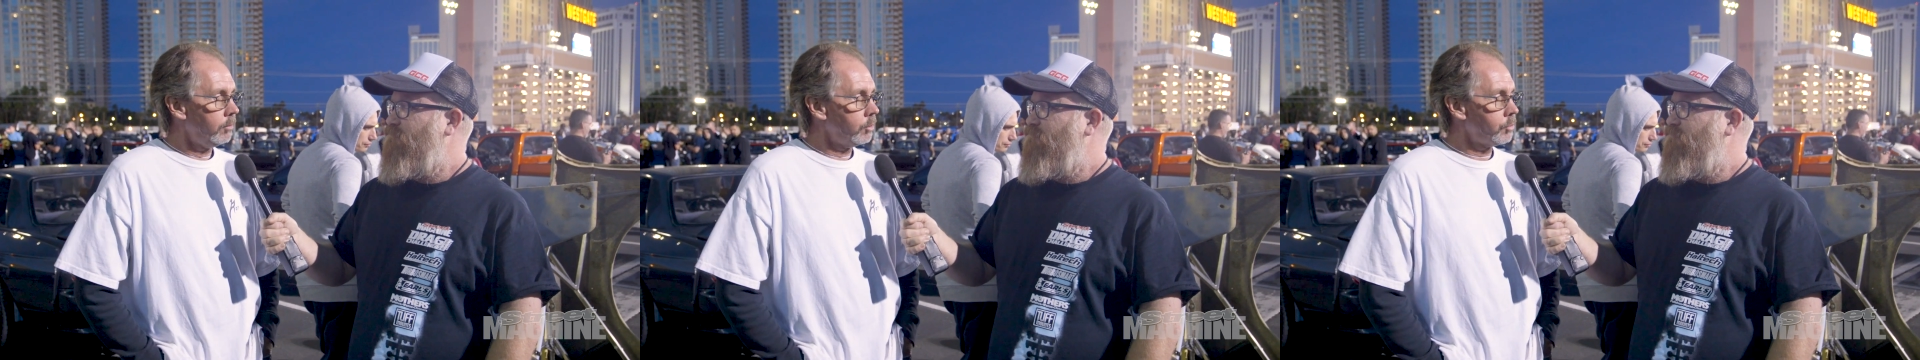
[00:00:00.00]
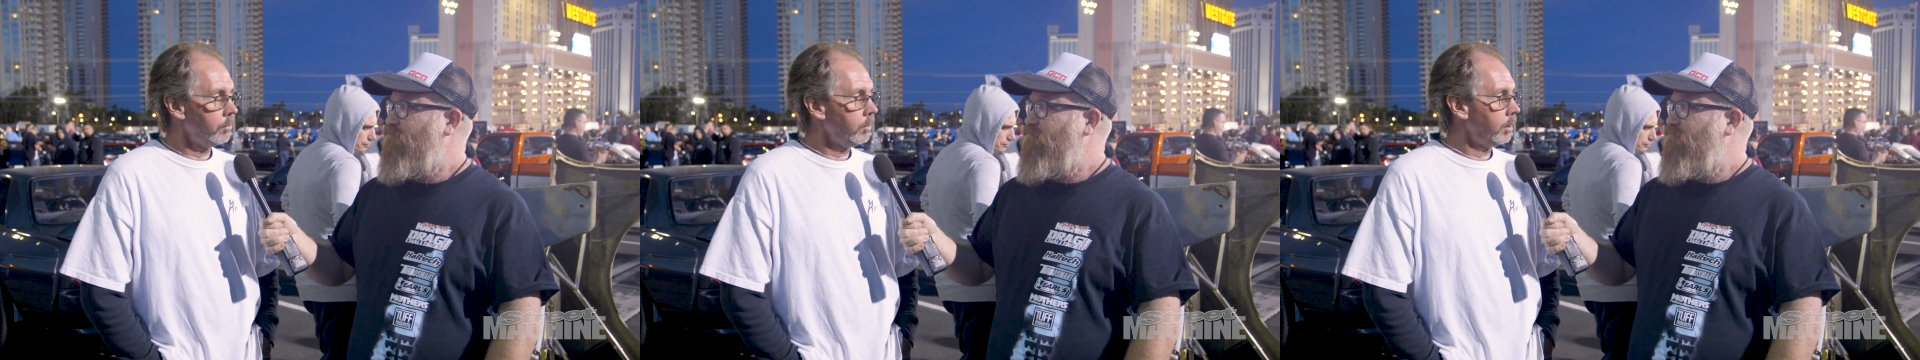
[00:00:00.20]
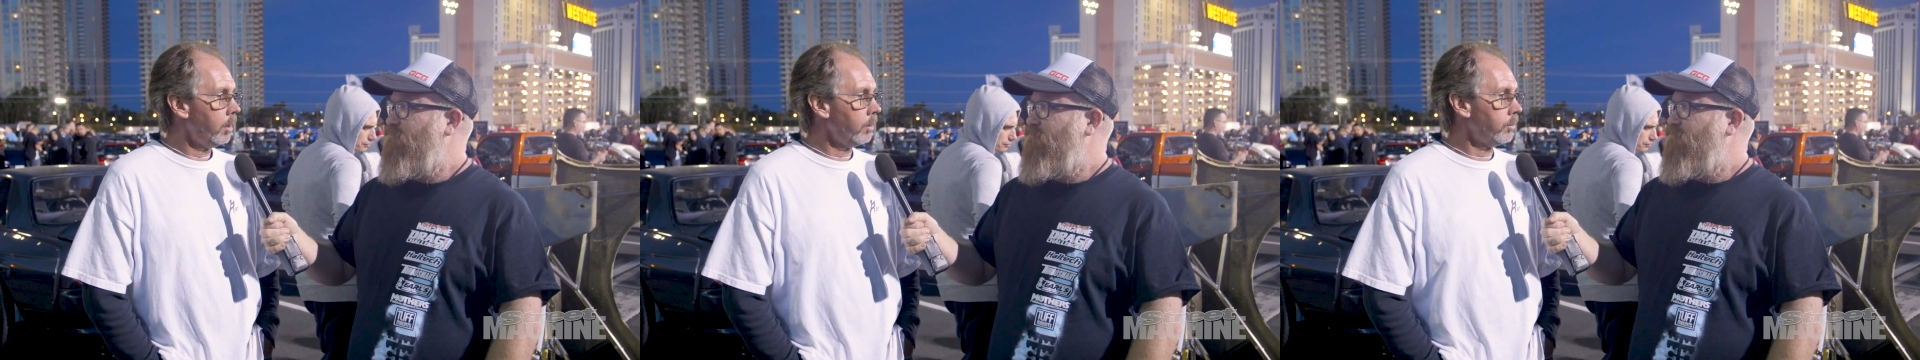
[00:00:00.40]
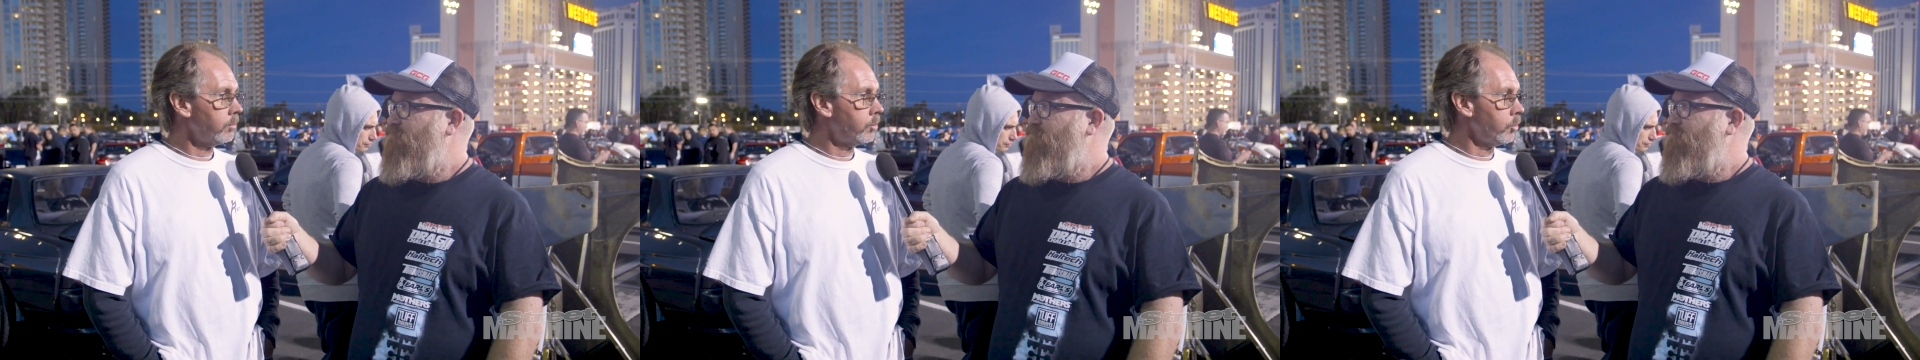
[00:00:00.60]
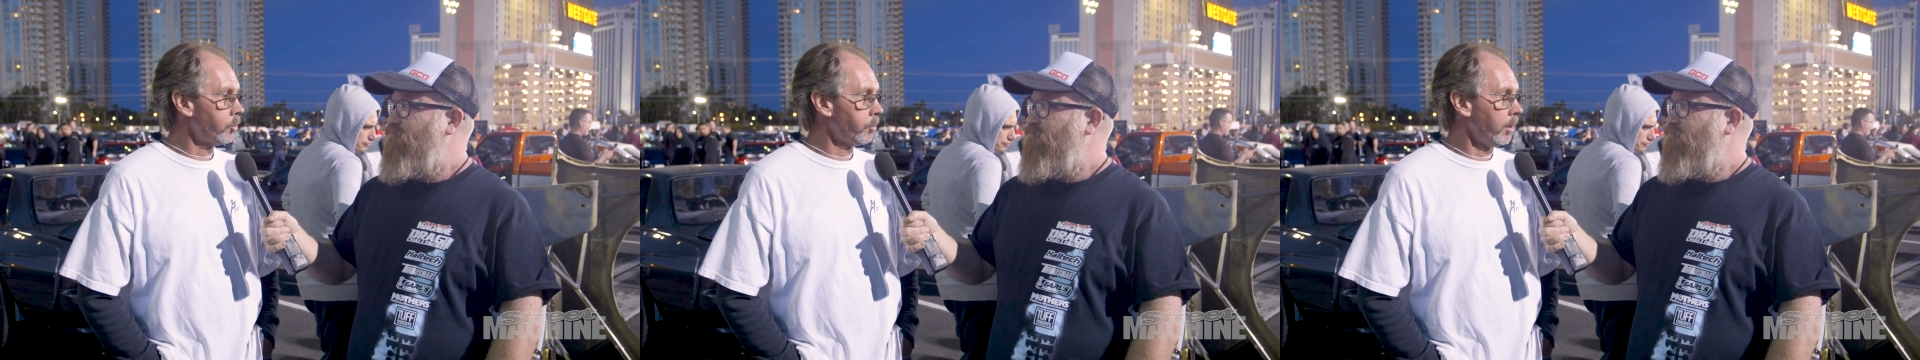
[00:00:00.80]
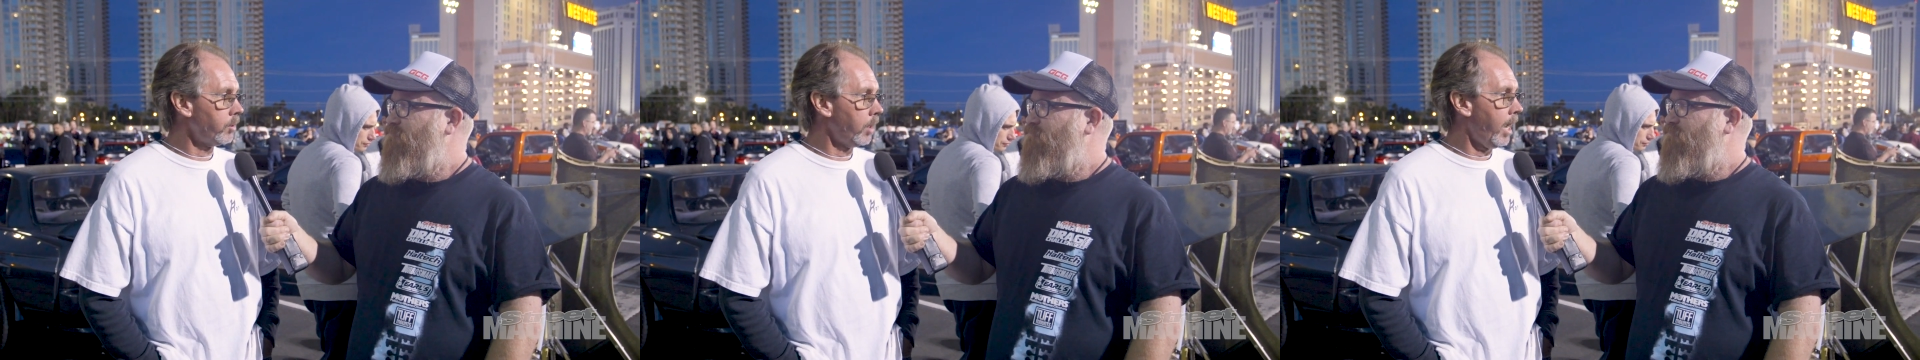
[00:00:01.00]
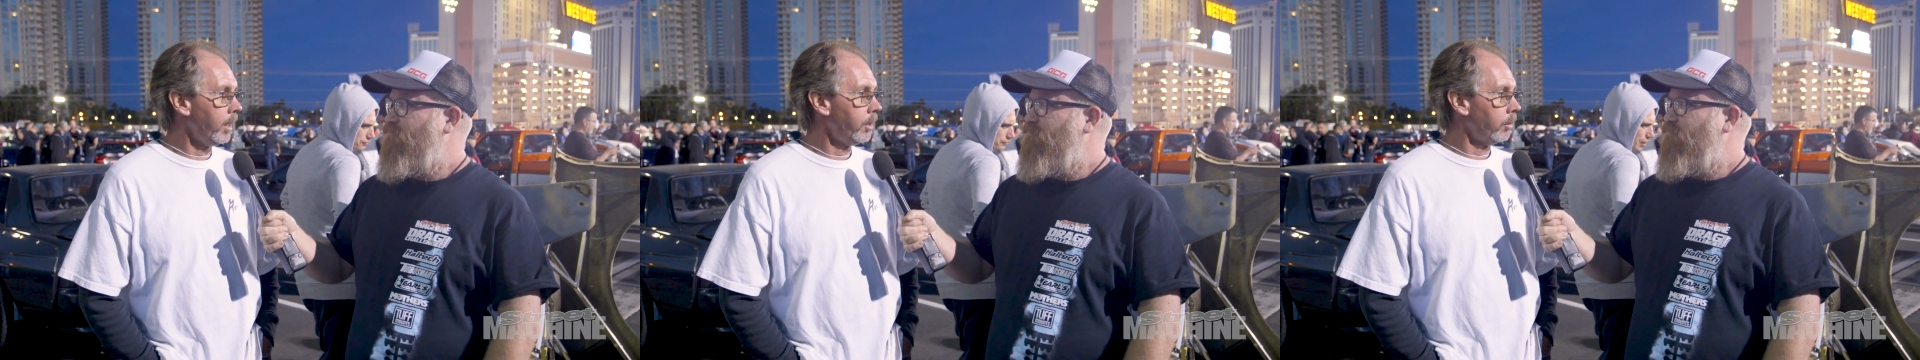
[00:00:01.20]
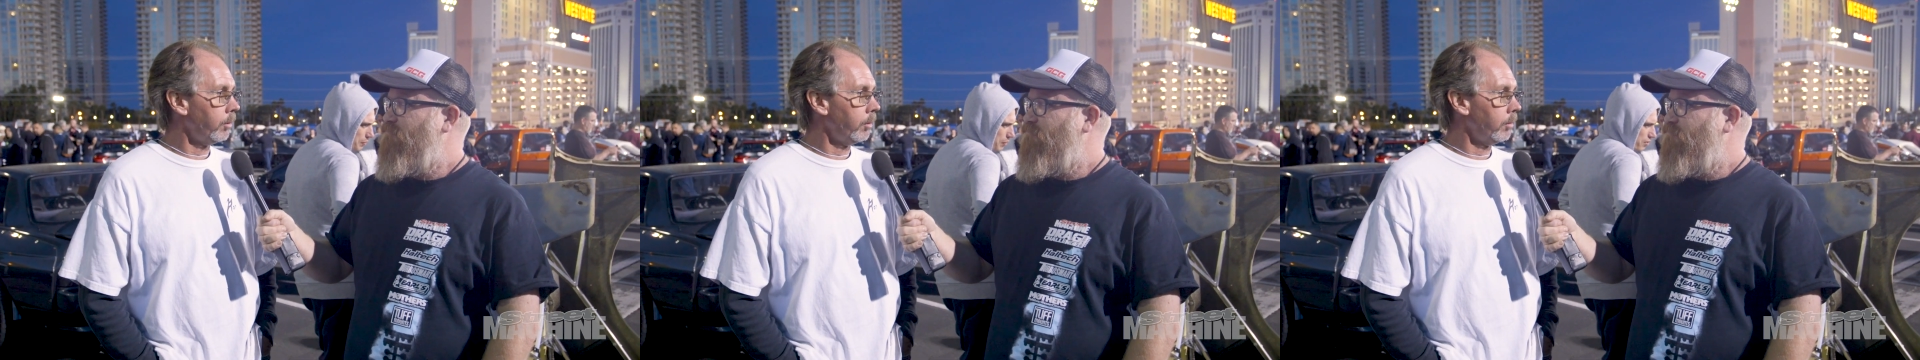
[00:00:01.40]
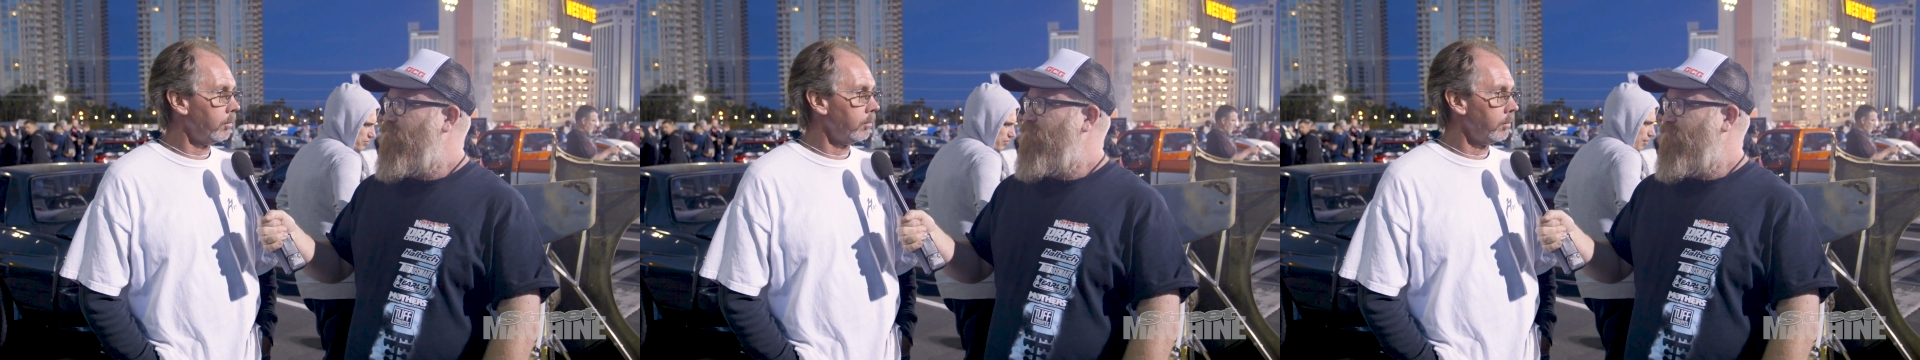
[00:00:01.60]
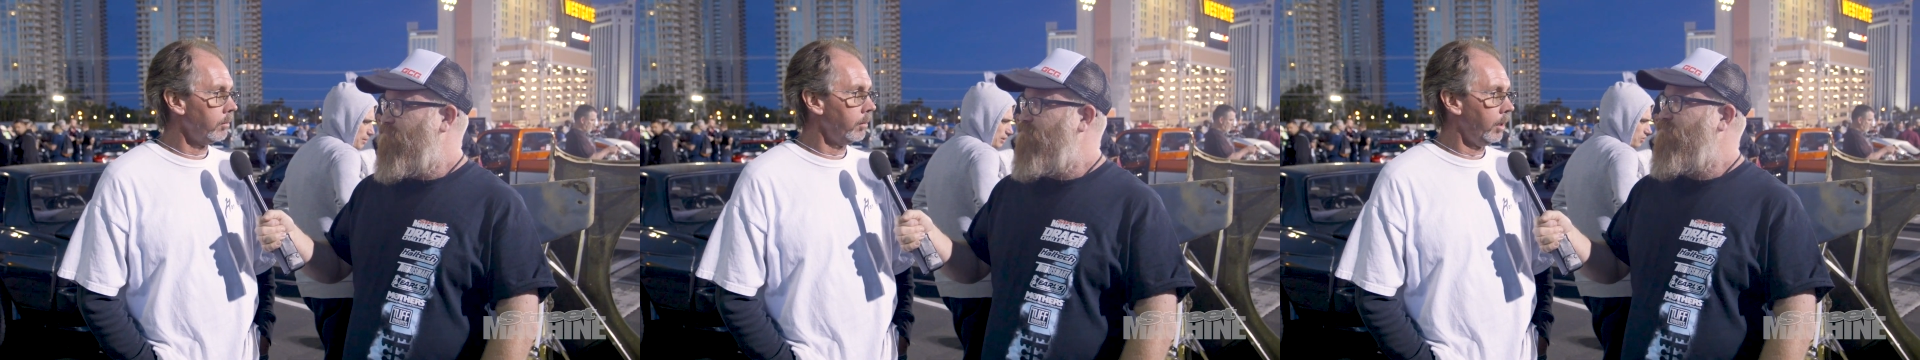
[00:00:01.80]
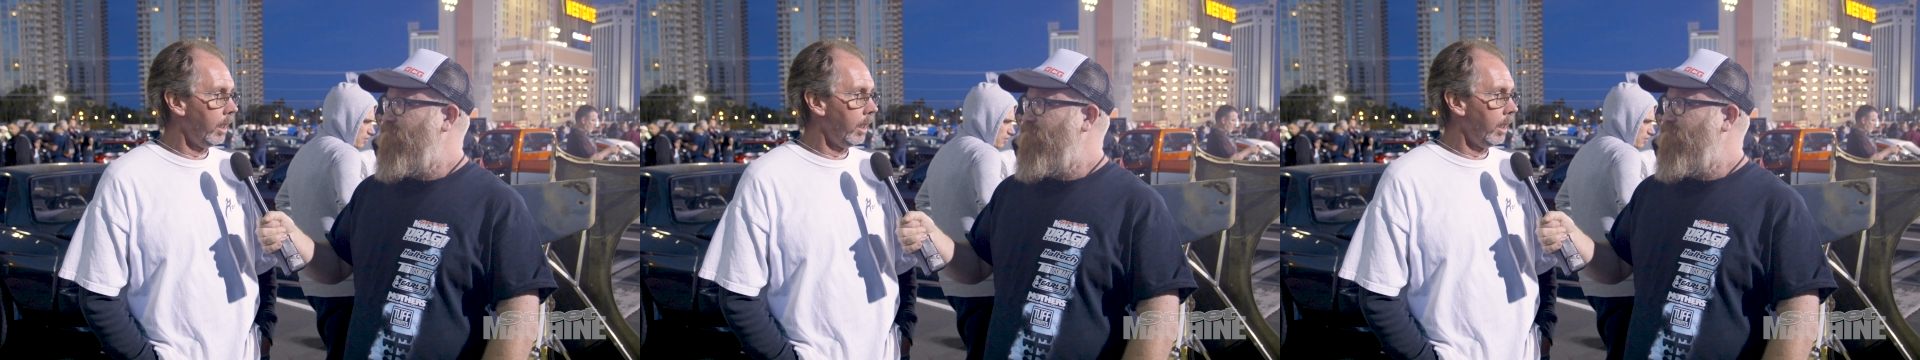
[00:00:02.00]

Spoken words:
there's really nothing too spectacular